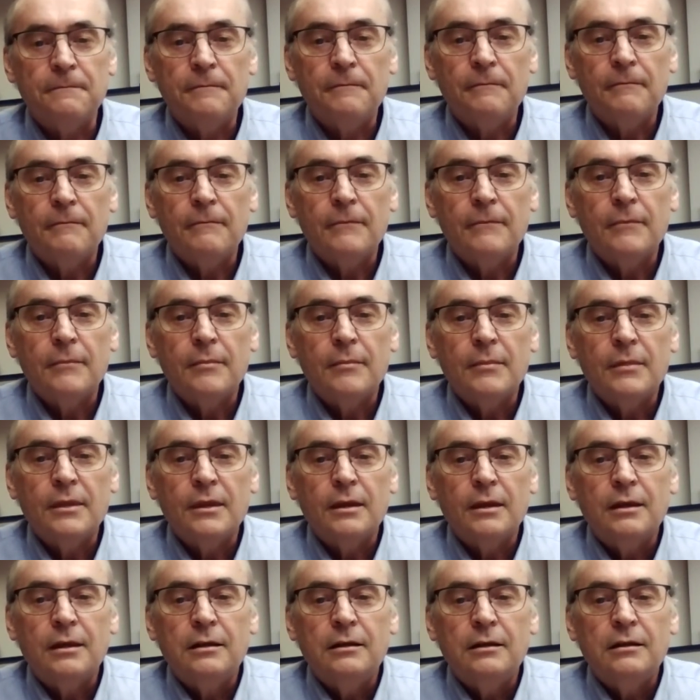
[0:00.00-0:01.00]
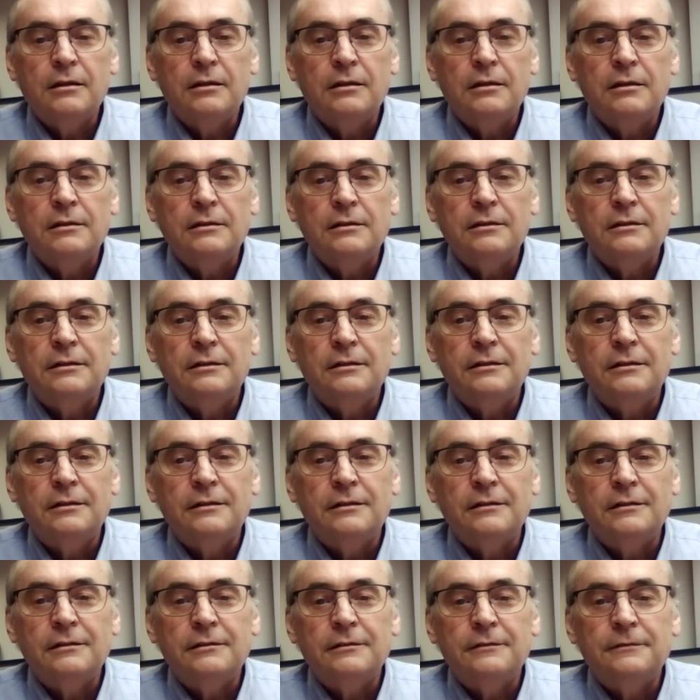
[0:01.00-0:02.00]

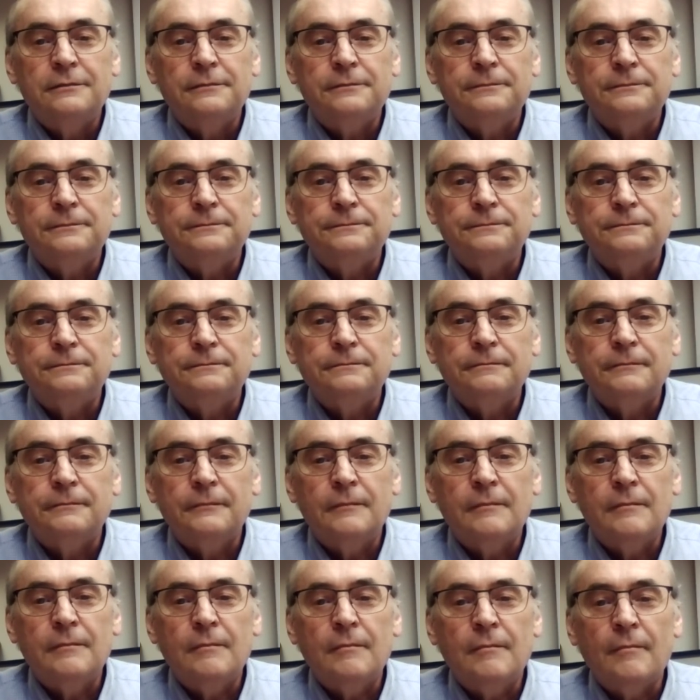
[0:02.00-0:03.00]
Nothing is said.